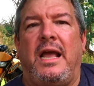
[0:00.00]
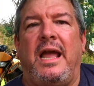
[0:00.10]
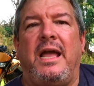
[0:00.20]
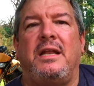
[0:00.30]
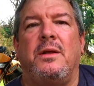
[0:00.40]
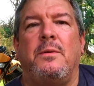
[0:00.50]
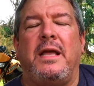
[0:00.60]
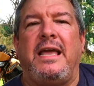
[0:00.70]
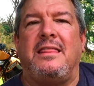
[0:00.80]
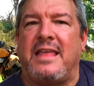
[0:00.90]
And
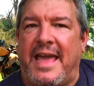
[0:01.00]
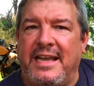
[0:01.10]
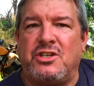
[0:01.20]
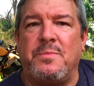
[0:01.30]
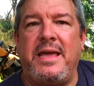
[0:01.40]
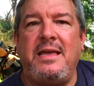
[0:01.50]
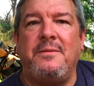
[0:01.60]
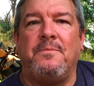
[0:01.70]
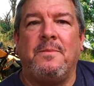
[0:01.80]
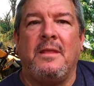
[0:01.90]
he thanked me,
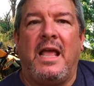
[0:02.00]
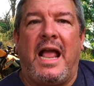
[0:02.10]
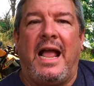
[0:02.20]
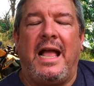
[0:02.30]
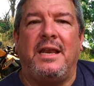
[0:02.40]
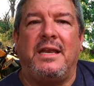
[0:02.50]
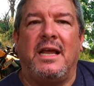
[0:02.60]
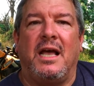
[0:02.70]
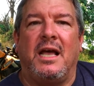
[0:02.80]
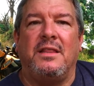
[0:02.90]
and
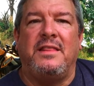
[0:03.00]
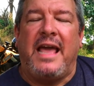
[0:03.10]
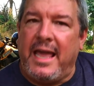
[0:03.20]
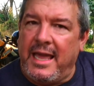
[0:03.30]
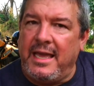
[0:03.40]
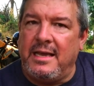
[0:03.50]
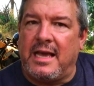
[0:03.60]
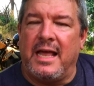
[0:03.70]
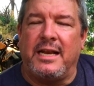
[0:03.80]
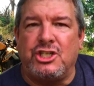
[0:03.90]
they
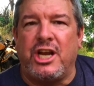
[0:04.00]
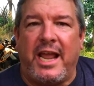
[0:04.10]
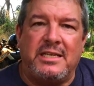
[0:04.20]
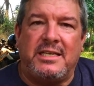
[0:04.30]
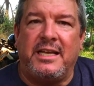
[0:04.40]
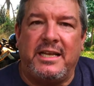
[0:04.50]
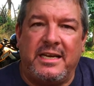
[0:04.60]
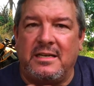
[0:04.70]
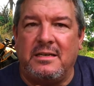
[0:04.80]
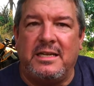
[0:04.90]
kind of chanted
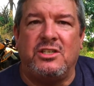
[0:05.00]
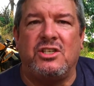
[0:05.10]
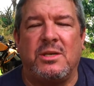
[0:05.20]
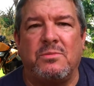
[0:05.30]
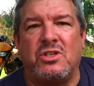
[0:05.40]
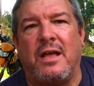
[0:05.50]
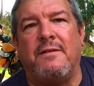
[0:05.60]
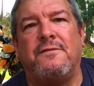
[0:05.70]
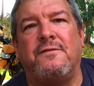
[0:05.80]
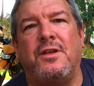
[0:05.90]
and did some
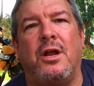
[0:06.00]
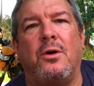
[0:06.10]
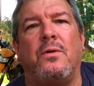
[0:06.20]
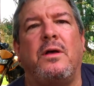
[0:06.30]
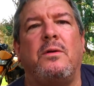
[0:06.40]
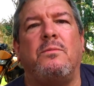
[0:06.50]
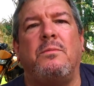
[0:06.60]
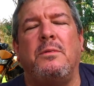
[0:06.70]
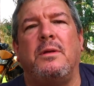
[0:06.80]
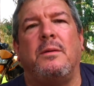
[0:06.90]
stuff,
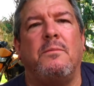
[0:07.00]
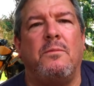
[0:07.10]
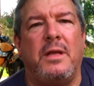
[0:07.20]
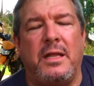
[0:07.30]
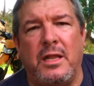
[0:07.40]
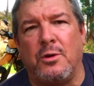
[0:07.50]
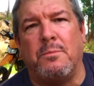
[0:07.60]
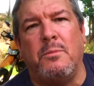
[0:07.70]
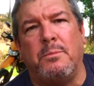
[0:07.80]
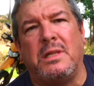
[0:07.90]
in their
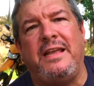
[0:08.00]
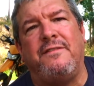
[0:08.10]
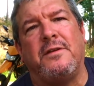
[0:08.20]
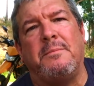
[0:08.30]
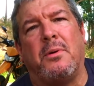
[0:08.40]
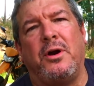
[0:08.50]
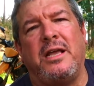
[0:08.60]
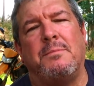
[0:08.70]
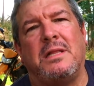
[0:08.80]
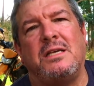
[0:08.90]
belief,
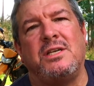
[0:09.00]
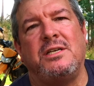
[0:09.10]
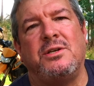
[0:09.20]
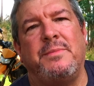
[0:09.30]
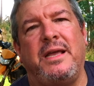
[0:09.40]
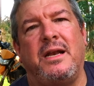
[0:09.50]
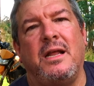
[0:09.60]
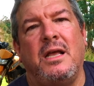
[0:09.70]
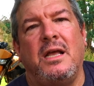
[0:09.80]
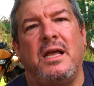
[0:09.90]
imparting a blessing to me. And
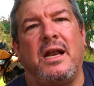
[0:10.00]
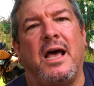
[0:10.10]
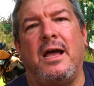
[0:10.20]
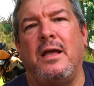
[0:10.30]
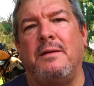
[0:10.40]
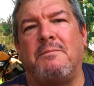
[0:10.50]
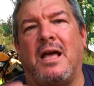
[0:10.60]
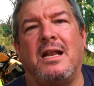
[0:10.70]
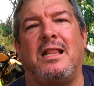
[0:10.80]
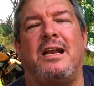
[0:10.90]
I
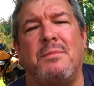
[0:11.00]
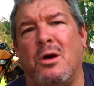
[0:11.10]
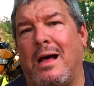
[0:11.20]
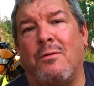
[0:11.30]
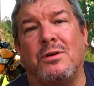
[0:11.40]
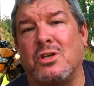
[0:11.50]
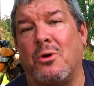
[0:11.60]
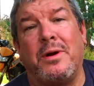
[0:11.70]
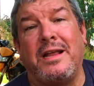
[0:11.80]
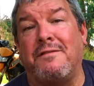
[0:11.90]
kind of let them know I was
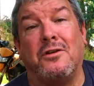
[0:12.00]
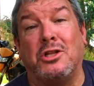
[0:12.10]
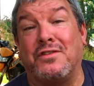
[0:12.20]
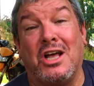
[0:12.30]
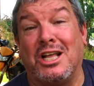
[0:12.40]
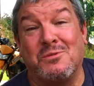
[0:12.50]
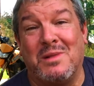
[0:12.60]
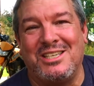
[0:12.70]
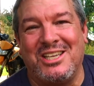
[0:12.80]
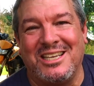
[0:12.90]
already full of God's
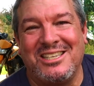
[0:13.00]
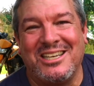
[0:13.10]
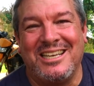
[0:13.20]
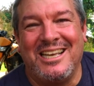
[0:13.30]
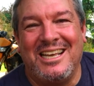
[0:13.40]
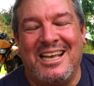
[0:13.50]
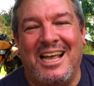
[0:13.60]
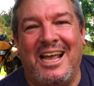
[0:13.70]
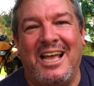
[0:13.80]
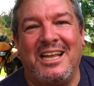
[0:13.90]
blessings.
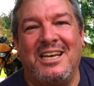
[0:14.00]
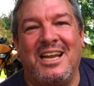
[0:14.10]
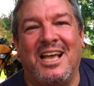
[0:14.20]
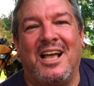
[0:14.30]
And